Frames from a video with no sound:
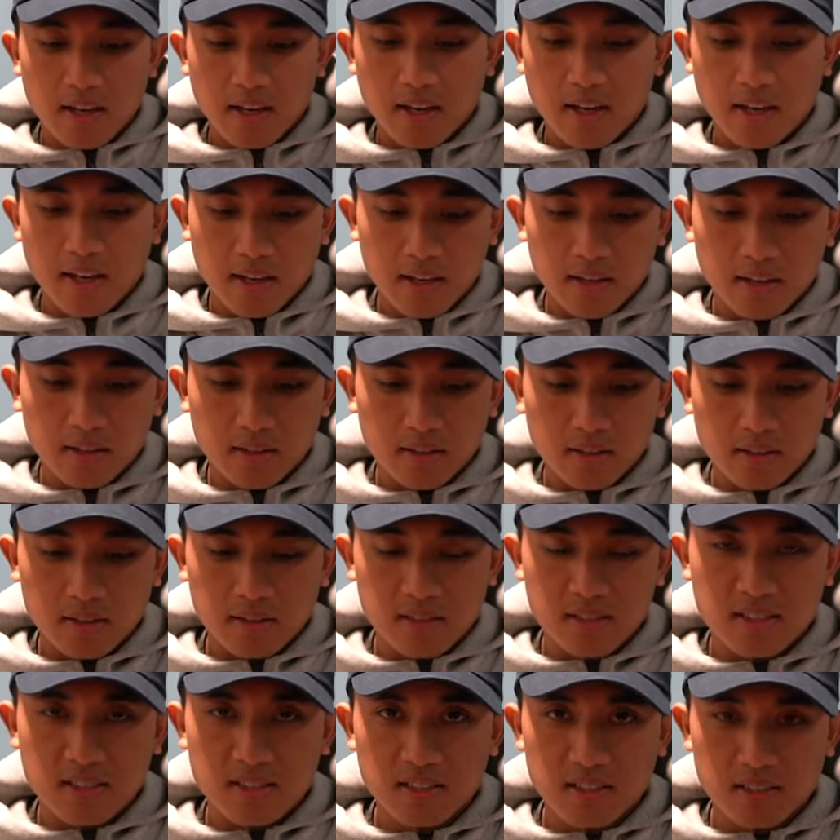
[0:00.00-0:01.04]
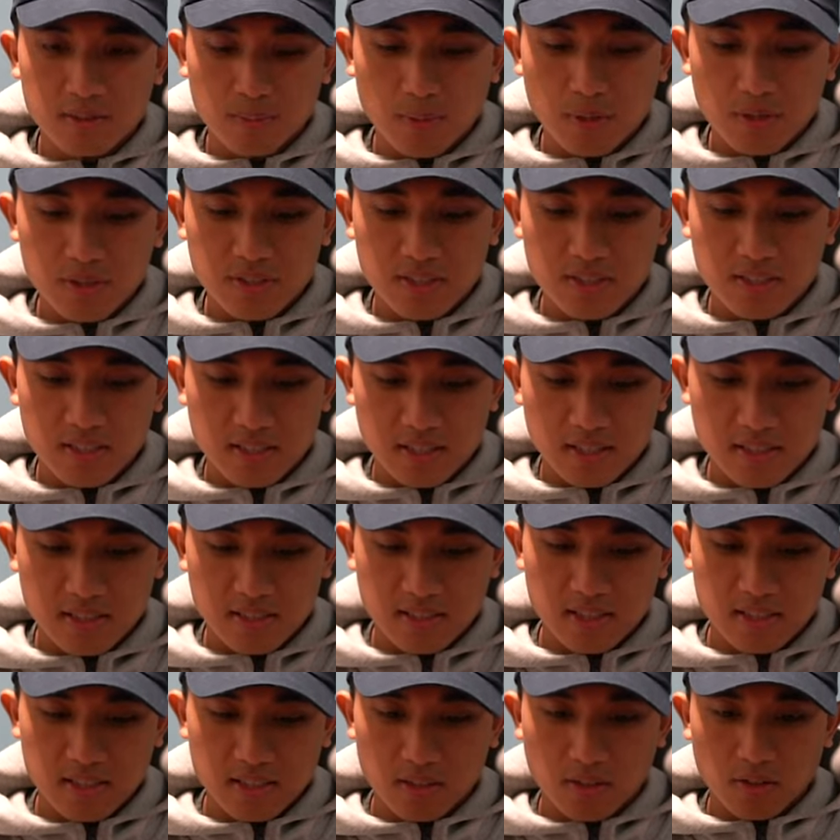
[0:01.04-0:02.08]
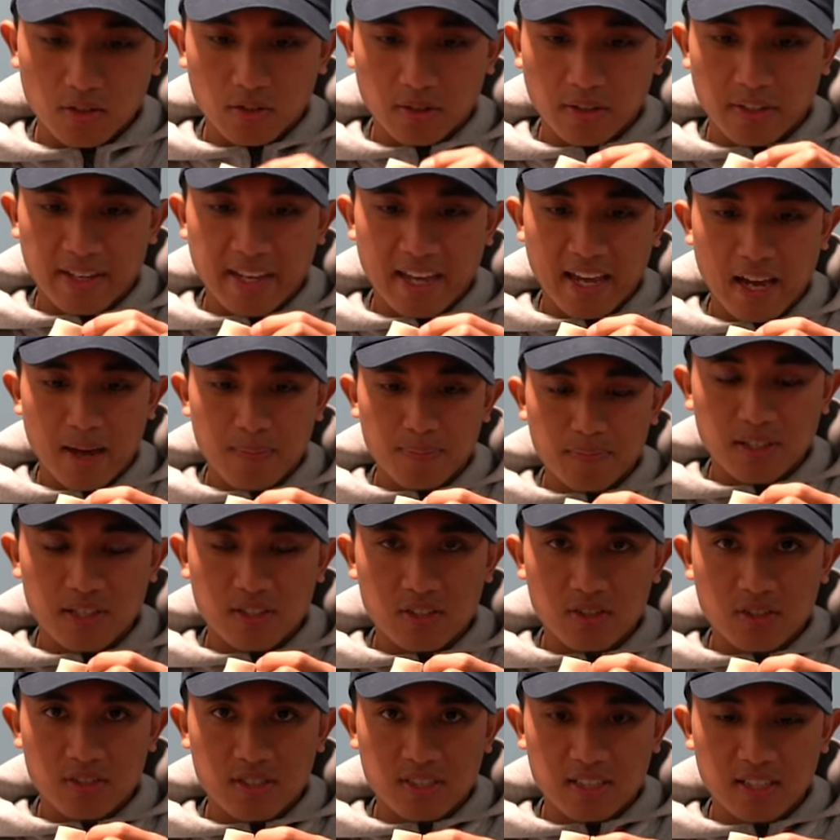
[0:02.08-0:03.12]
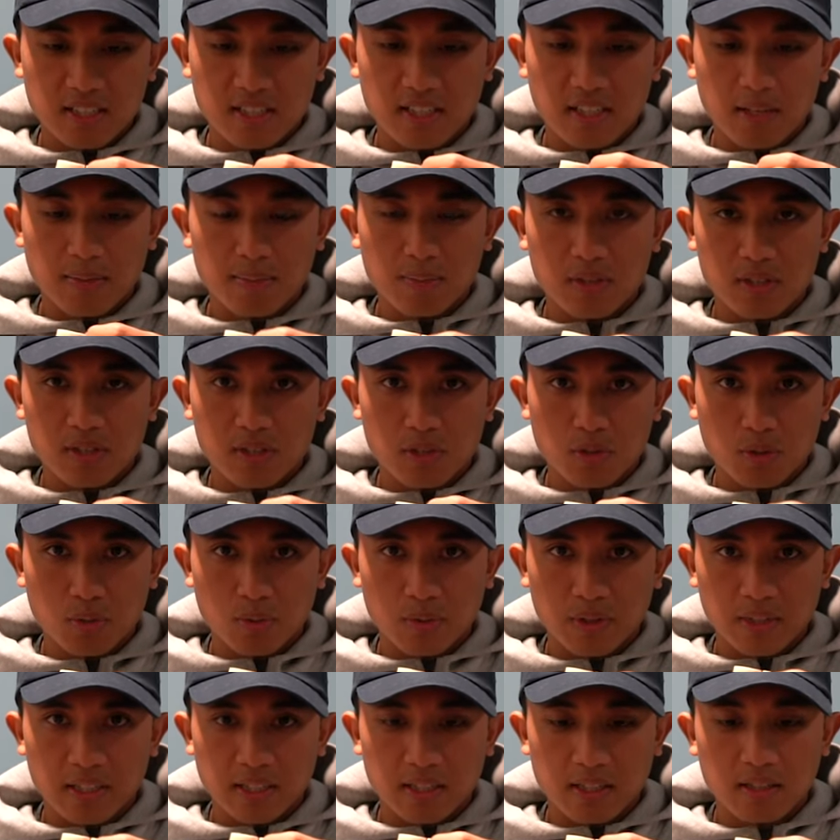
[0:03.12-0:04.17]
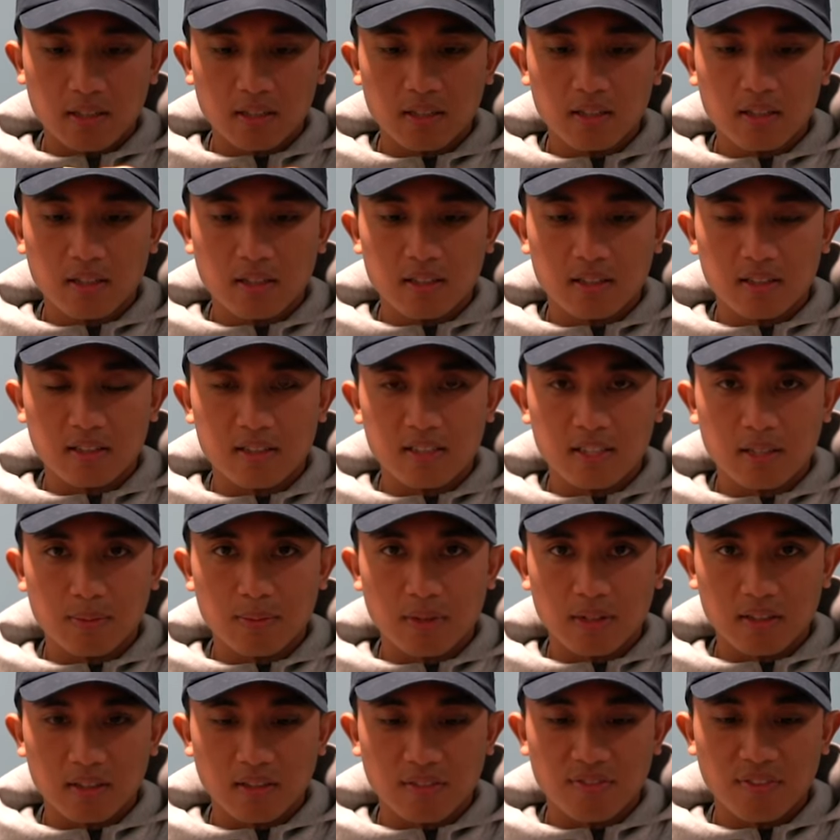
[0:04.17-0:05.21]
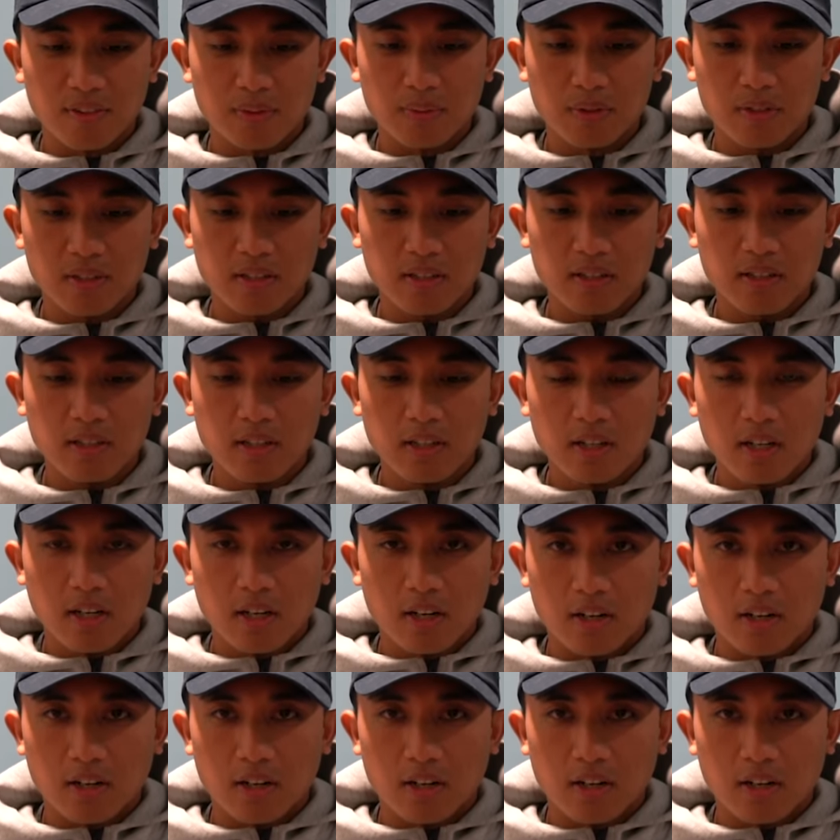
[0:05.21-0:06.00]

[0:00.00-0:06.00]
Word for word: And the syndesmosis is this little gap that you see in between the tibia and the fibula.